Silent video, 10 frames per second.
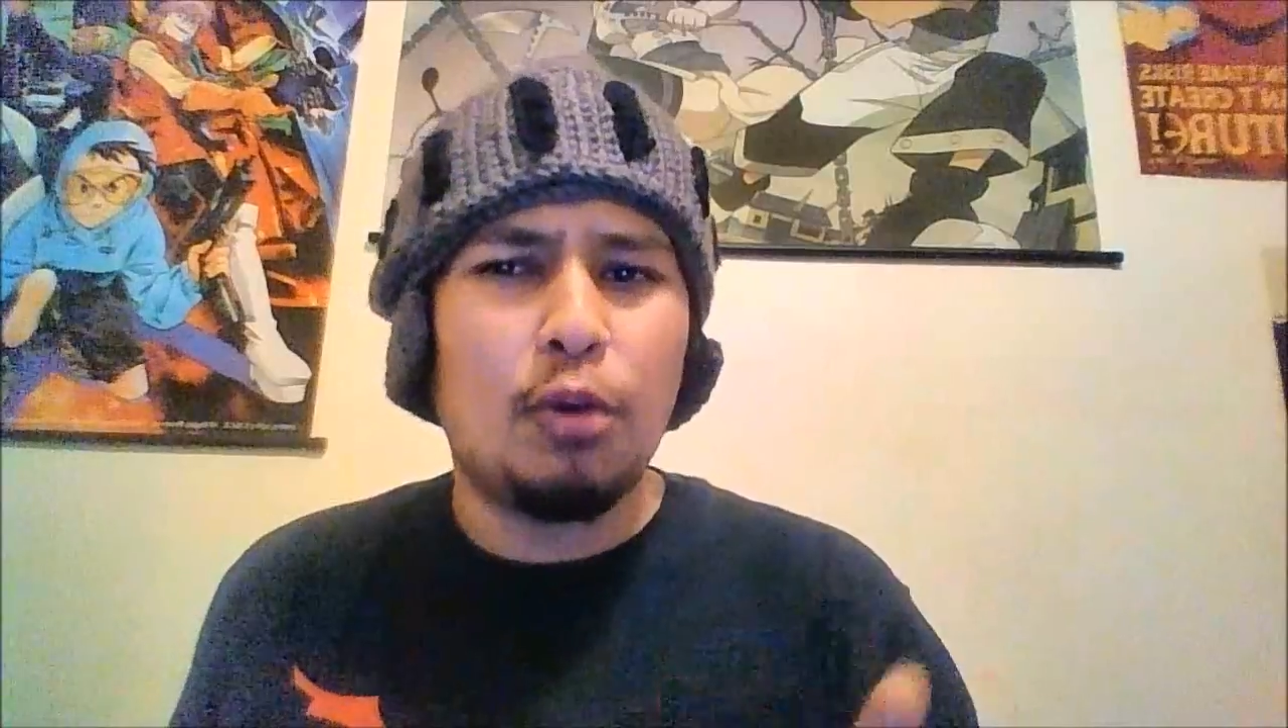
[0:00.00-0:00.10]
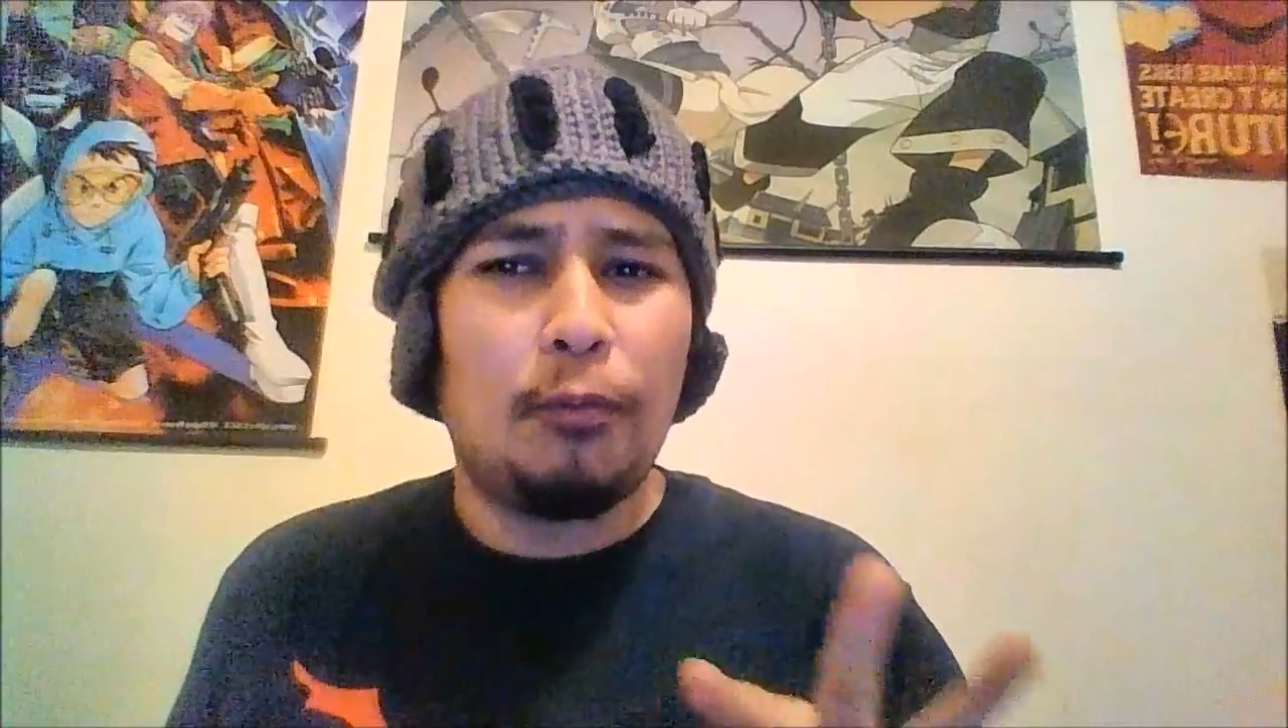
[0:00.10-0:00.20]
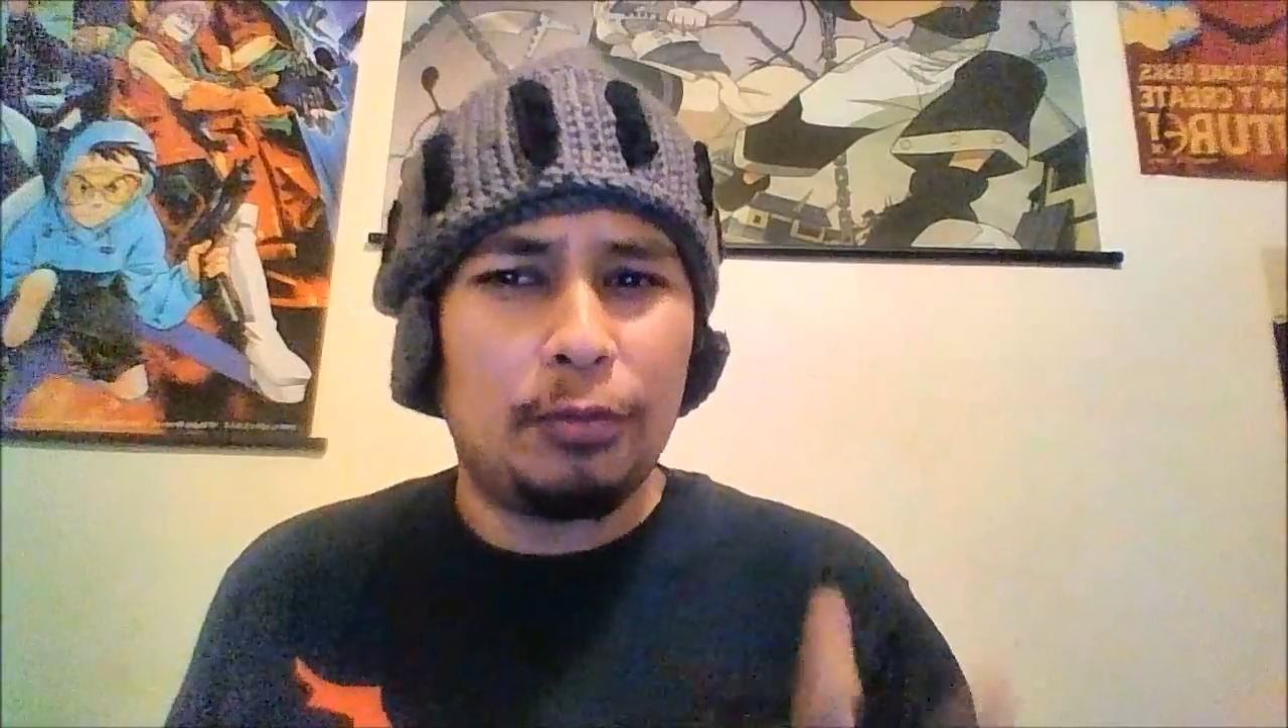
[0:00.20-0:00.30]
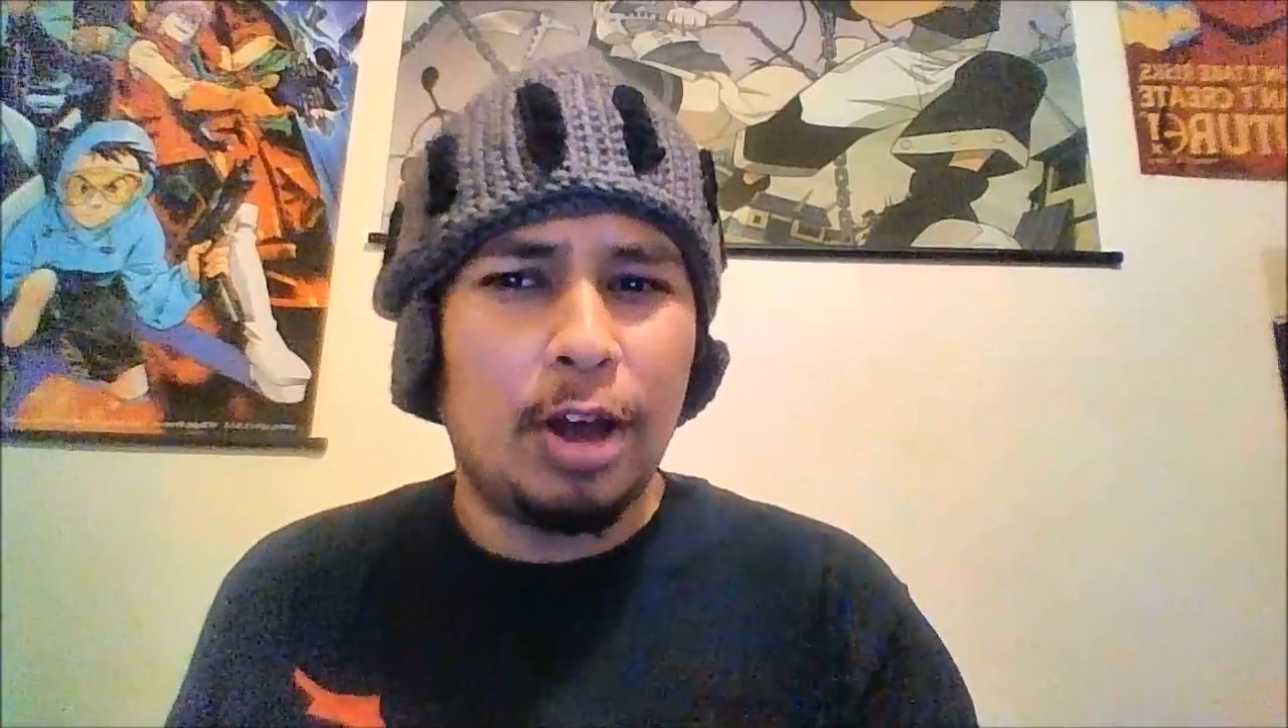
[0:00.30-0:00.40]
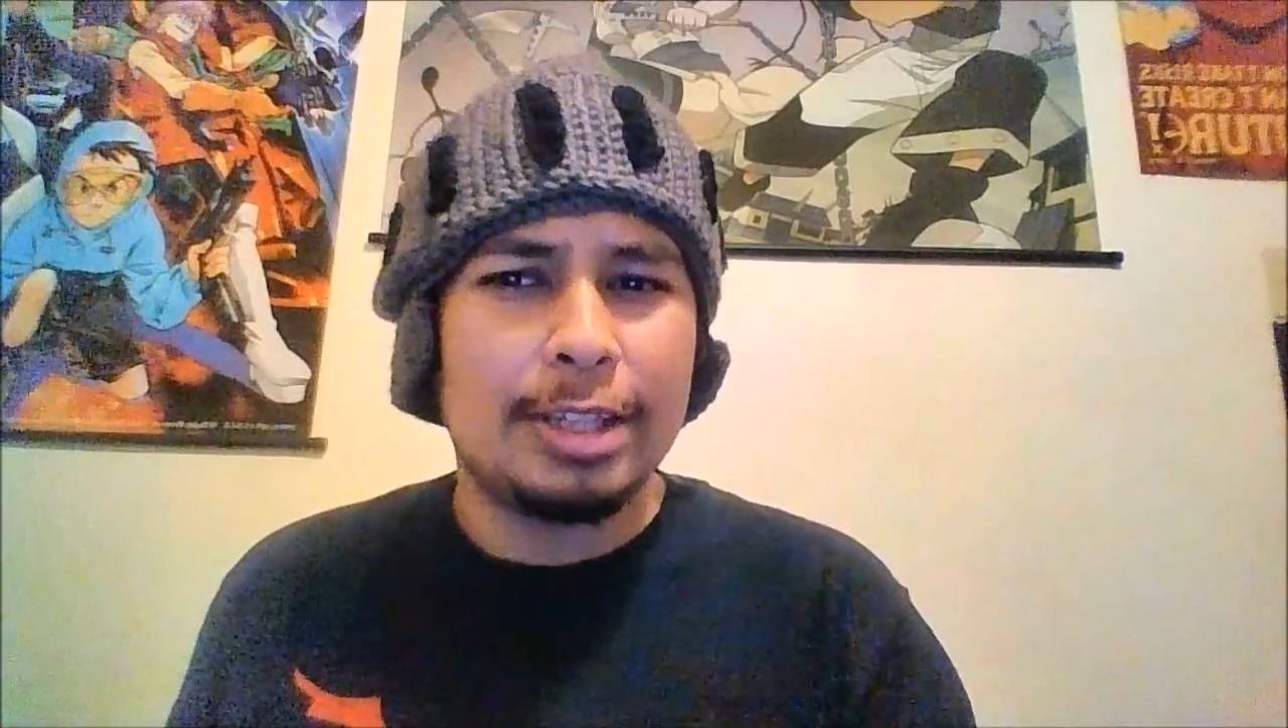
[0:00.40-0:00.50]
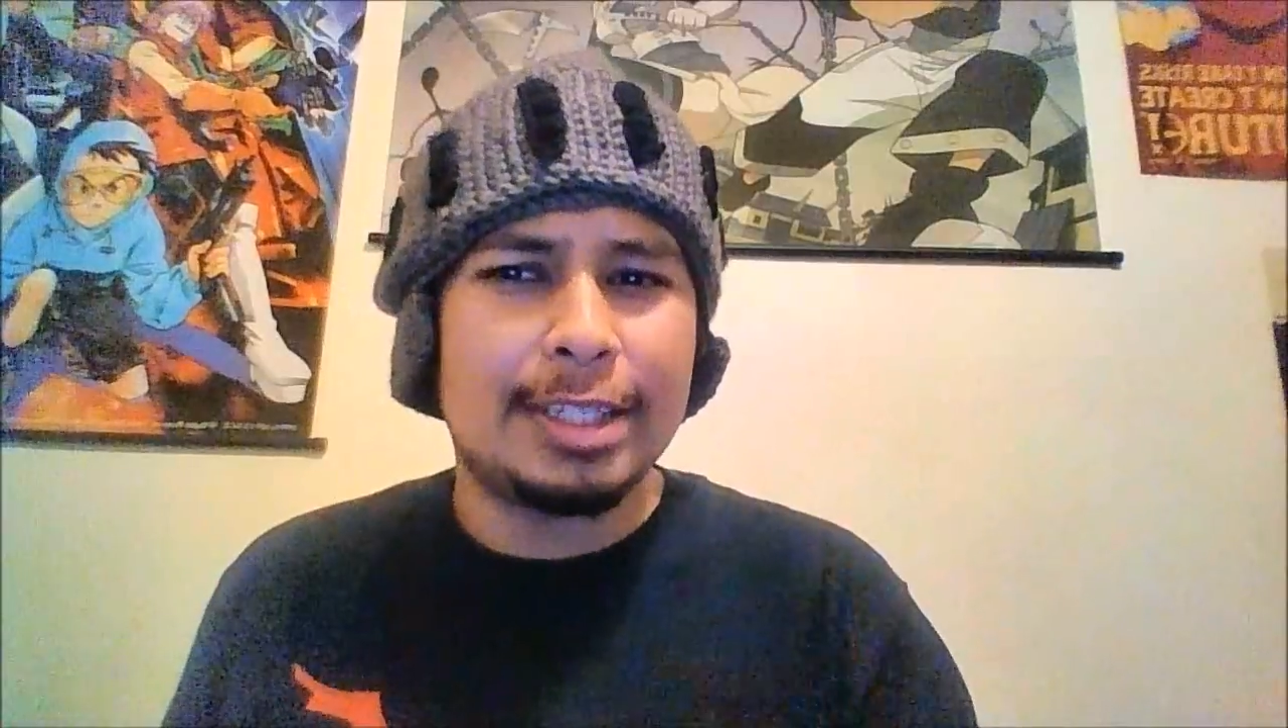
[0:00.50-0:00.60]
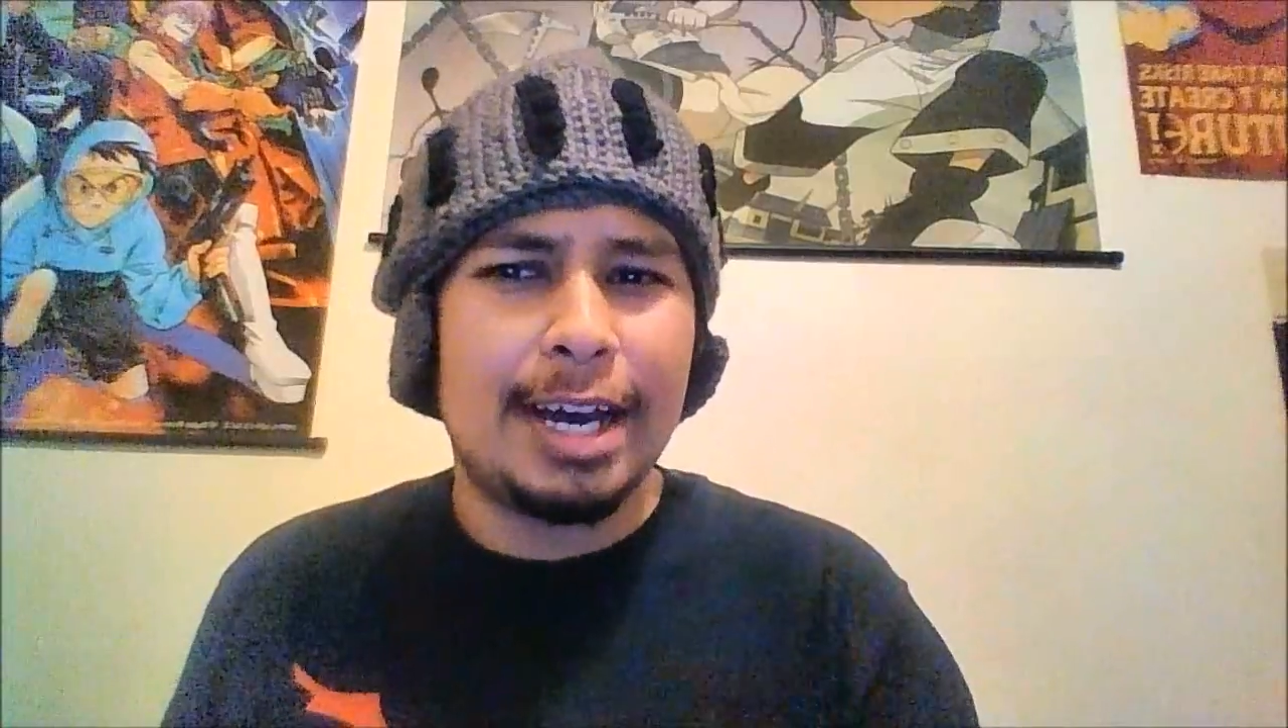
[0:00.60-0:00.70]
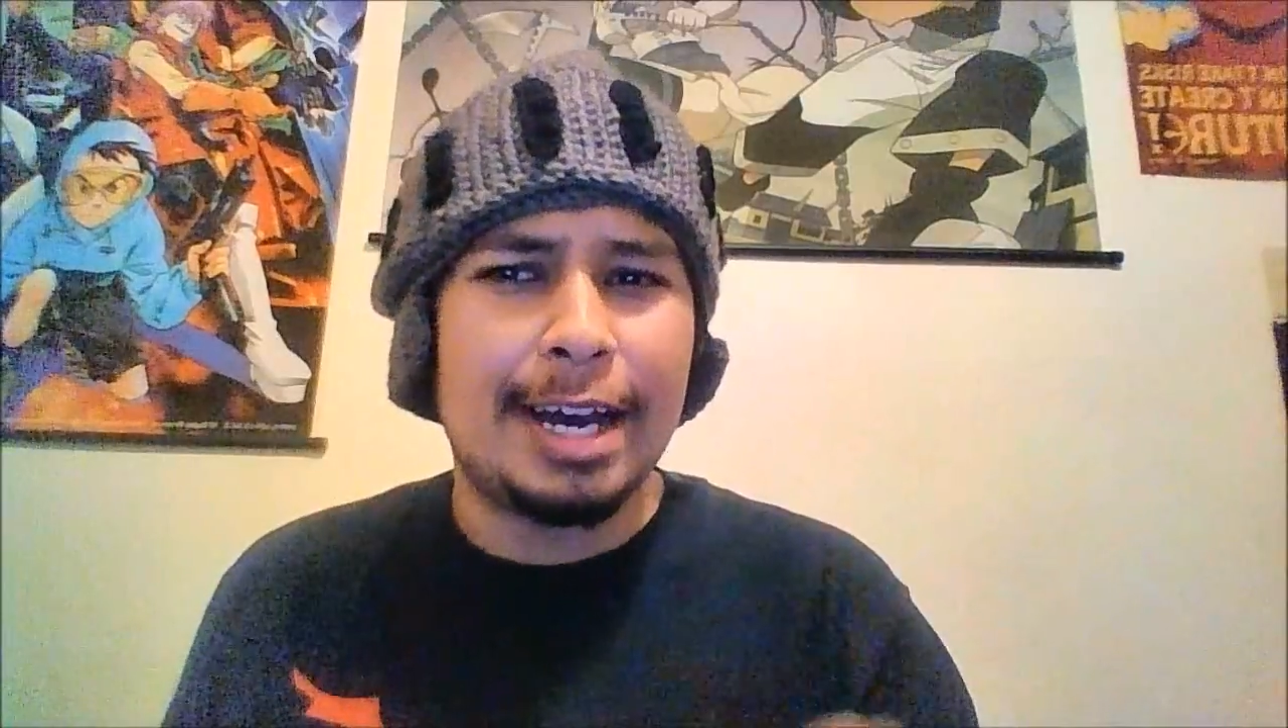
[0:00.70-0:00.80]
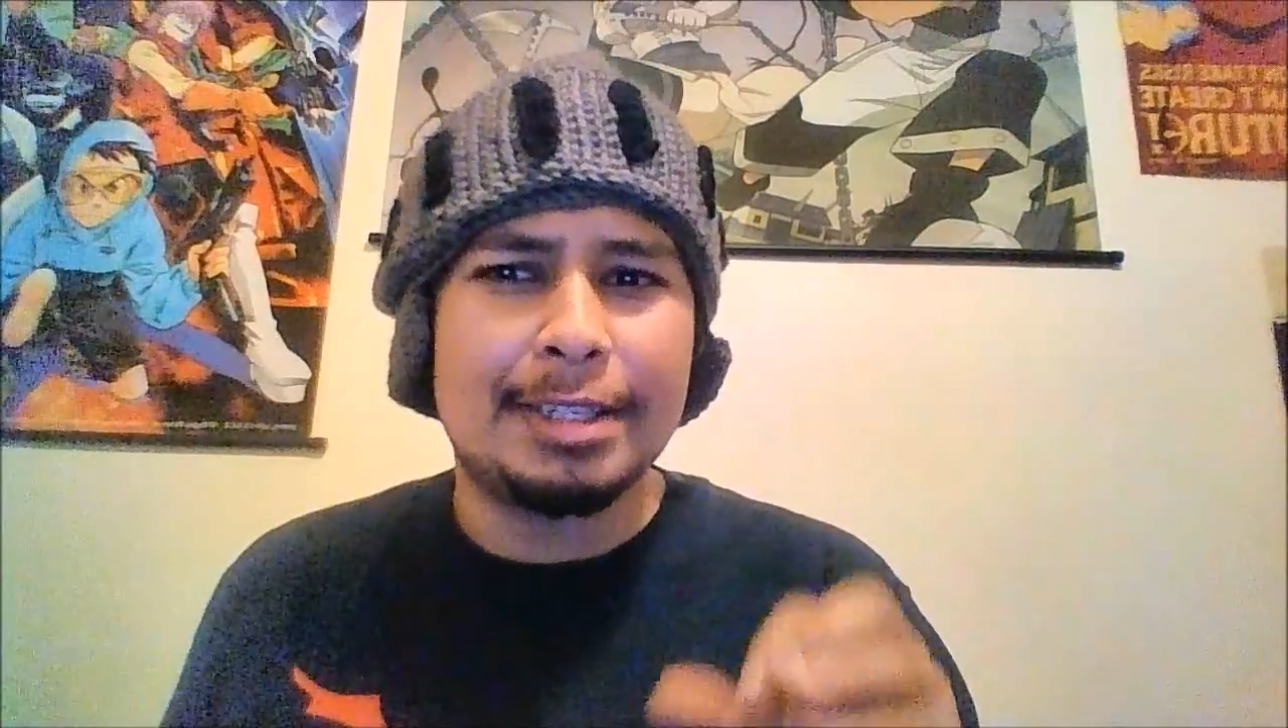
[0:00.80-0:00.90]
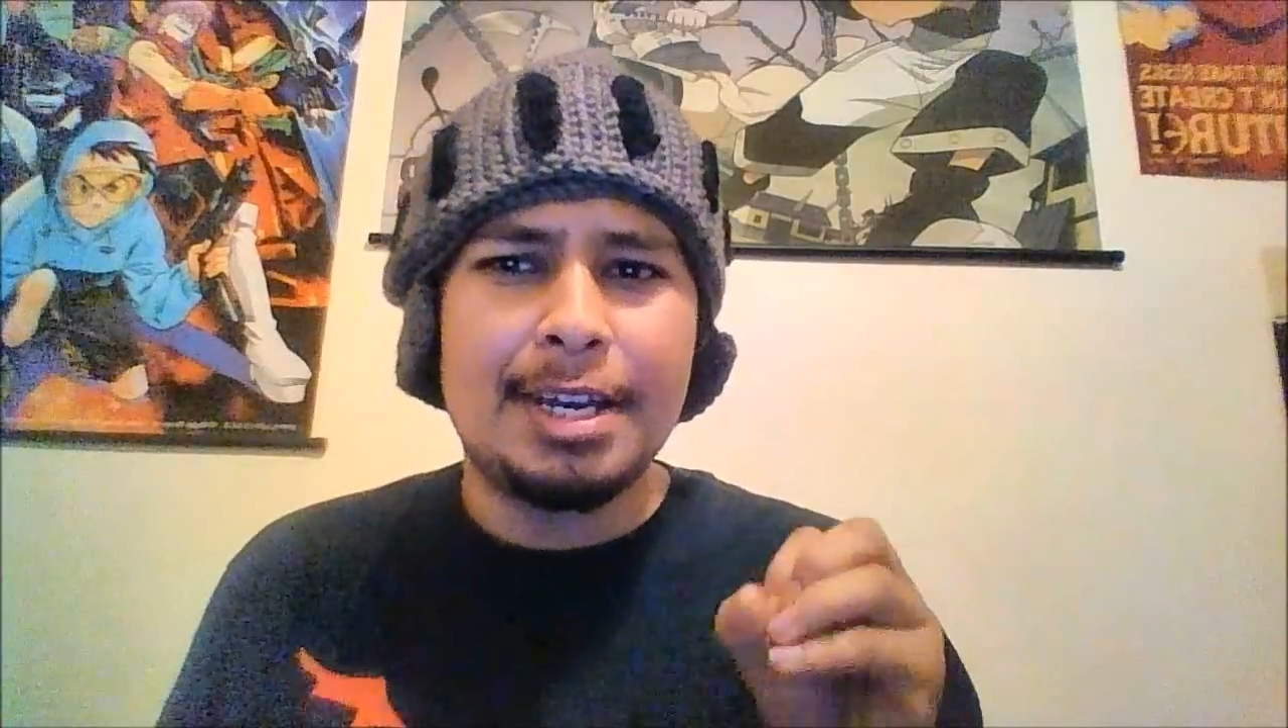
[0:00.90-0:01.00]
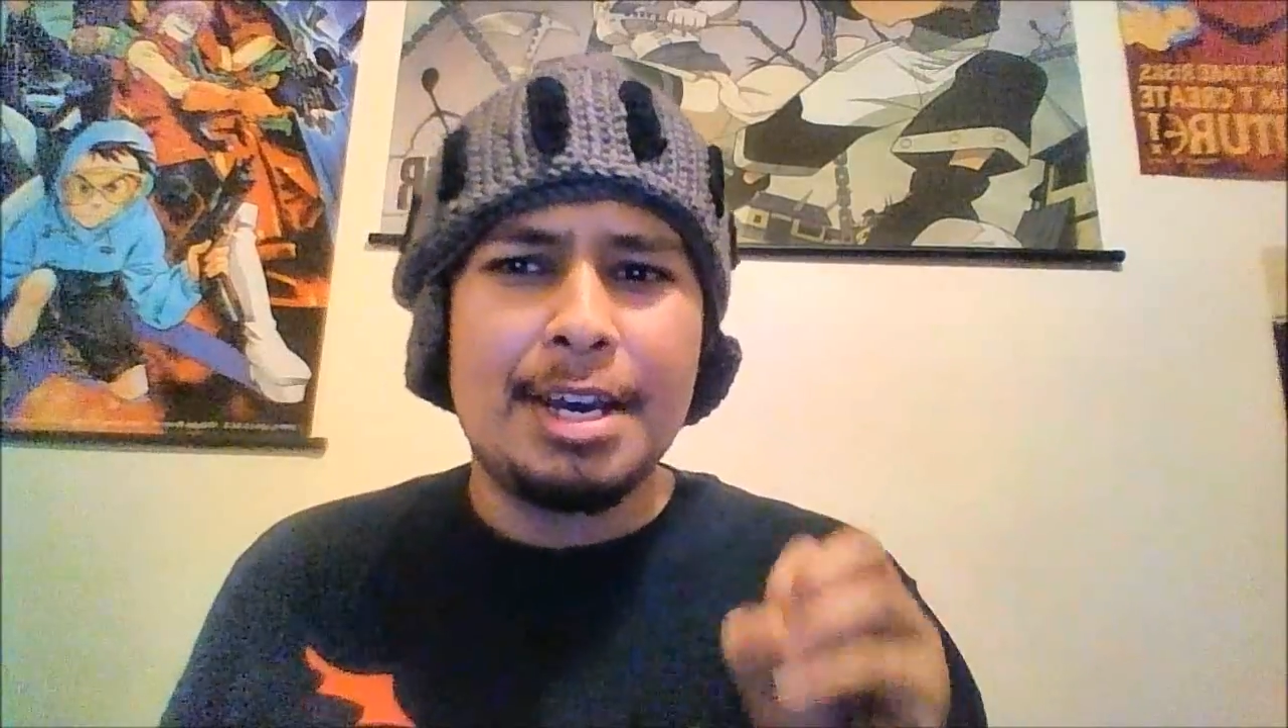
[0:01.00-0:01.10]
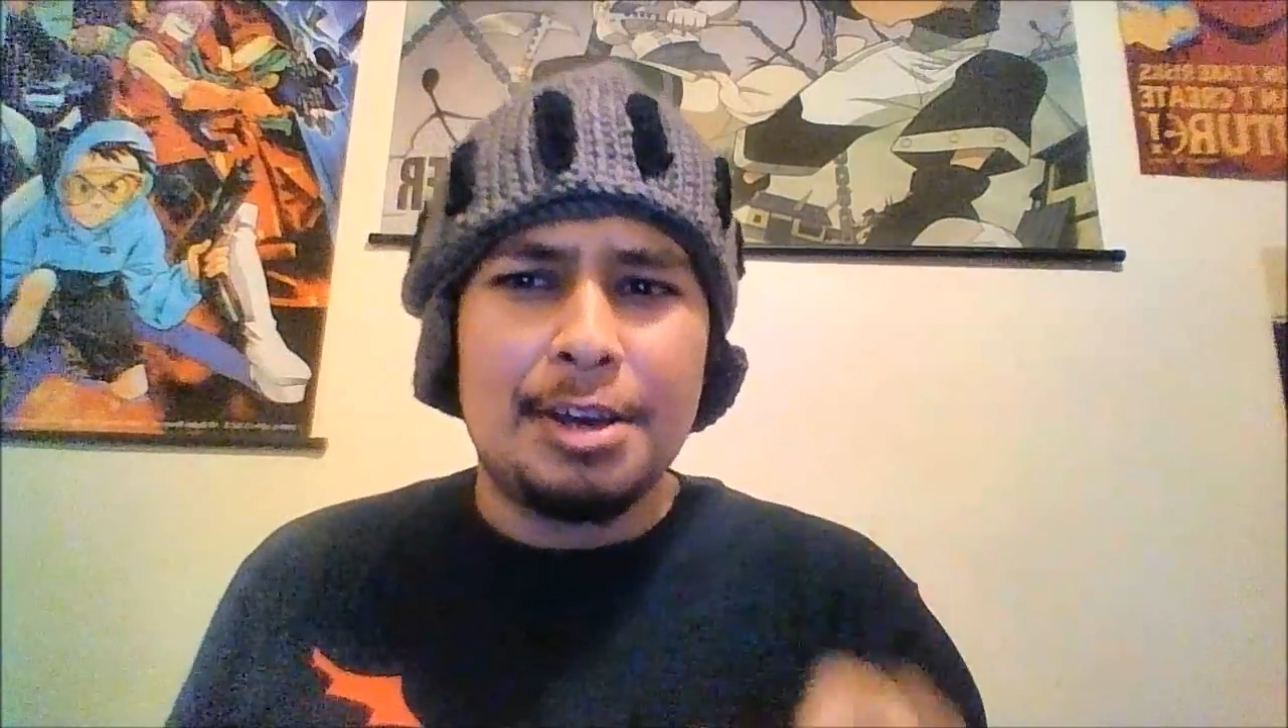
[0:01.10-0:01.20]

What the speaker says: own flaws, guys.